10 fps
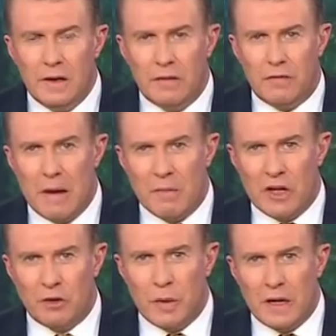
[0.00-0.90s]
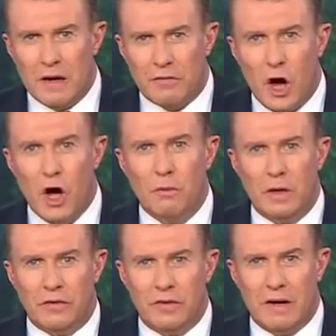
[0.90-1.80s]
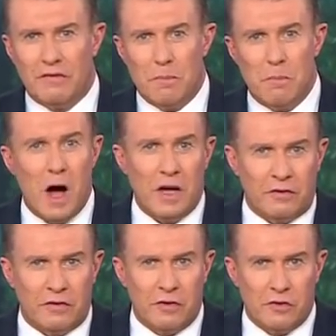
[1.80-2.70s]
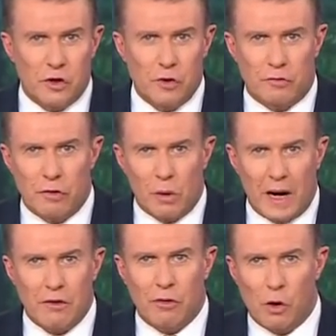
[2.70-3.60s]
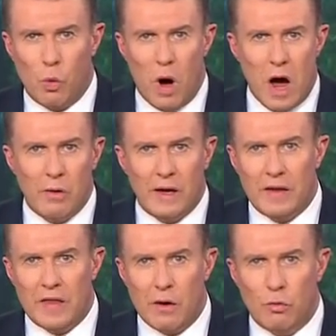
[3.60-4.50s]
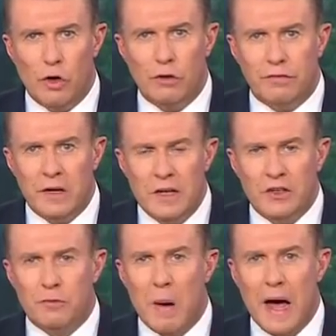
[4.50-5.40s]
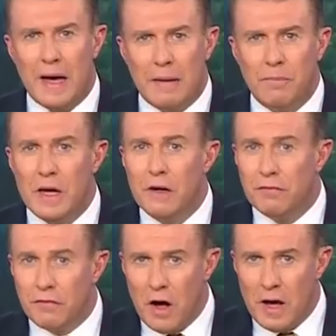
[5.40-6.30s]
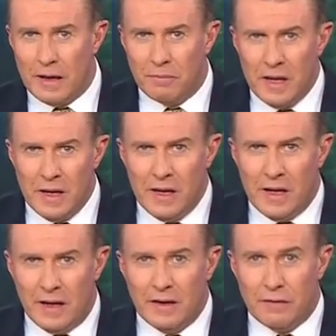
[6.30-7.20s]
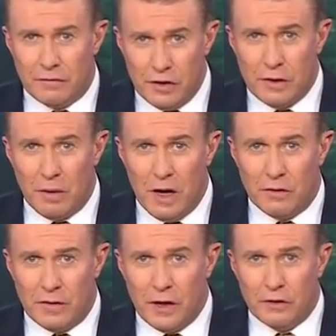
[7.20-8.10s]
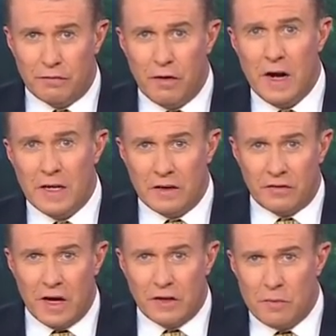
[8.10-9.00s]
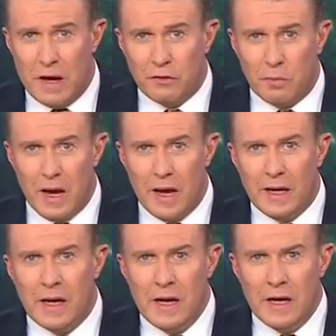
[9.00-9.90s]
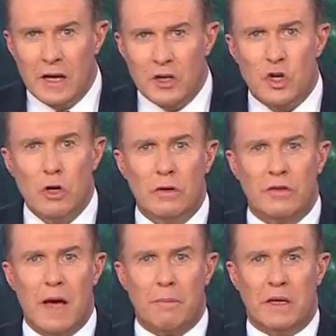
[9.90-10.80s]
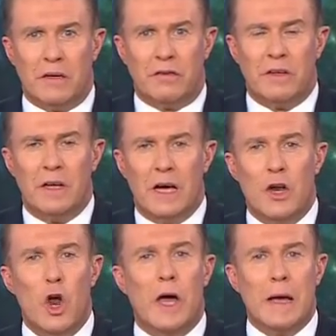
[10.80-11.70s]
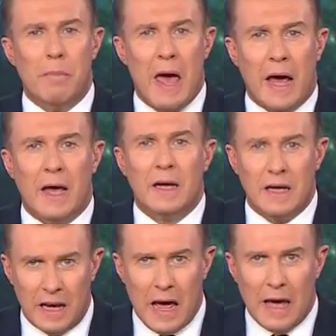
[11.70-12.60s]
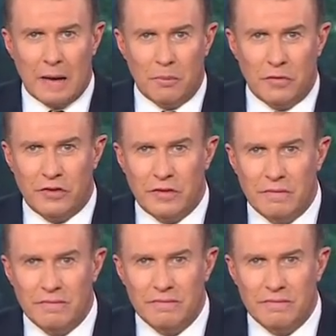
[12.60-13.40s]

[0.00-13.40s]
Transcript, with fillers: A family has been left homeless after mice chewed through electrical wiring in their roof, sparking a fire. And in a further blow to those fighting the state's mouse plague, insurance companies are knocking back claims